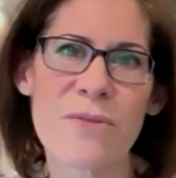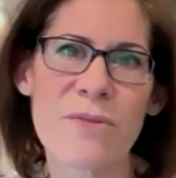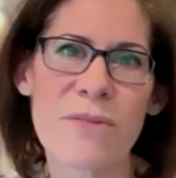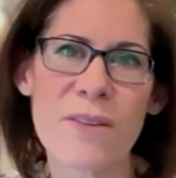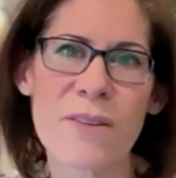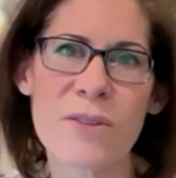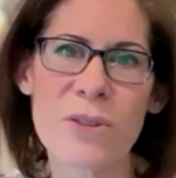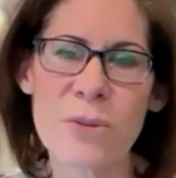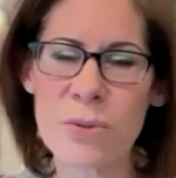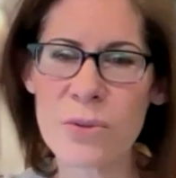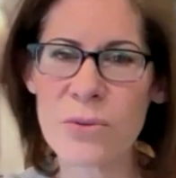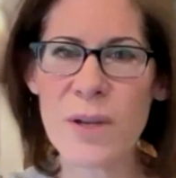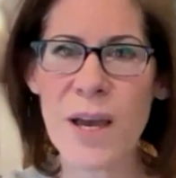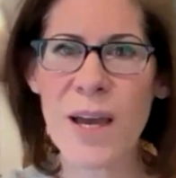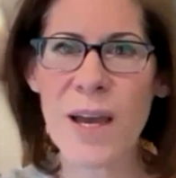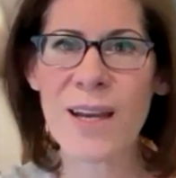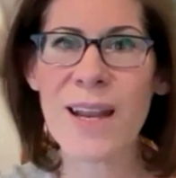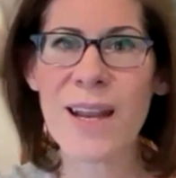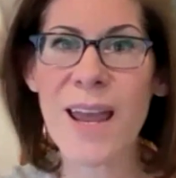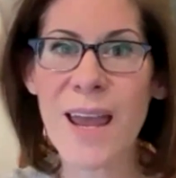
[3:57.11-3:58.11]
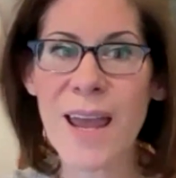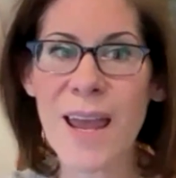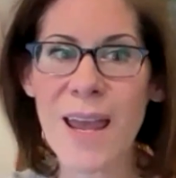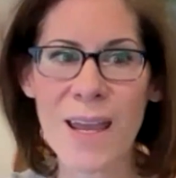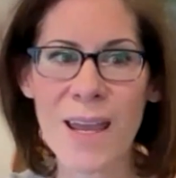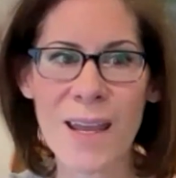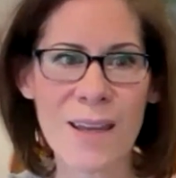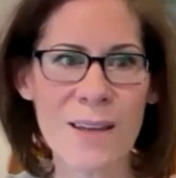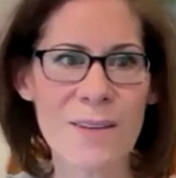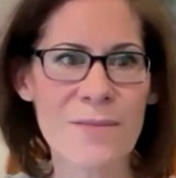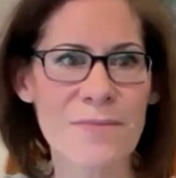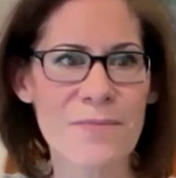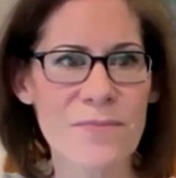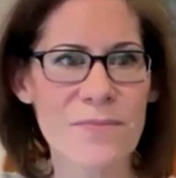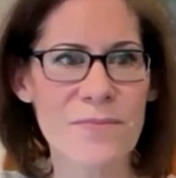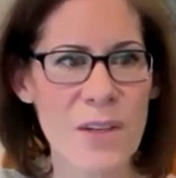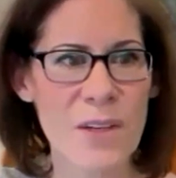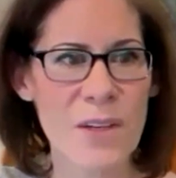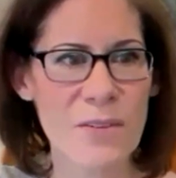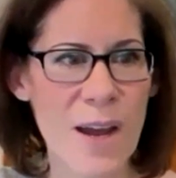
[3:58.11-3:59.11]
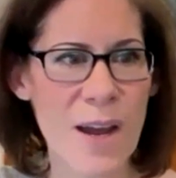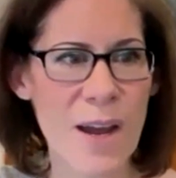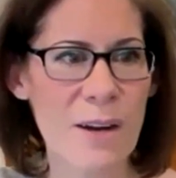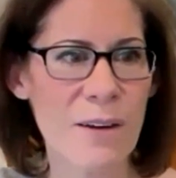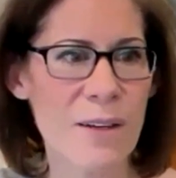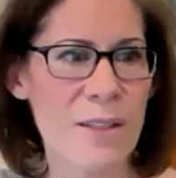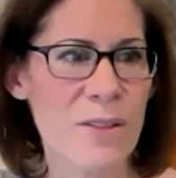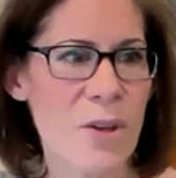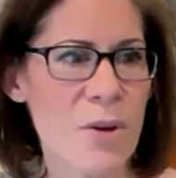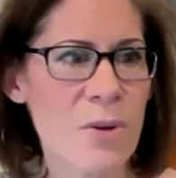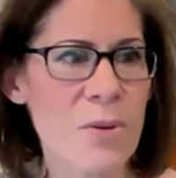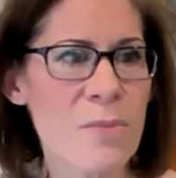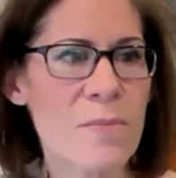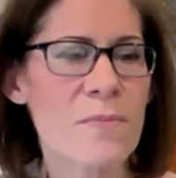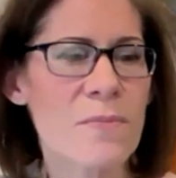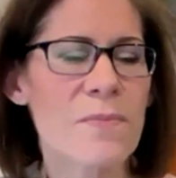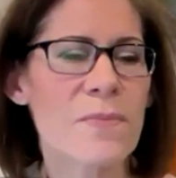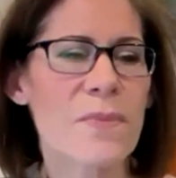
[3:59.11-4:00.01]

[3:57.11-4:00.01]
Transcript: 529A of the IRS code.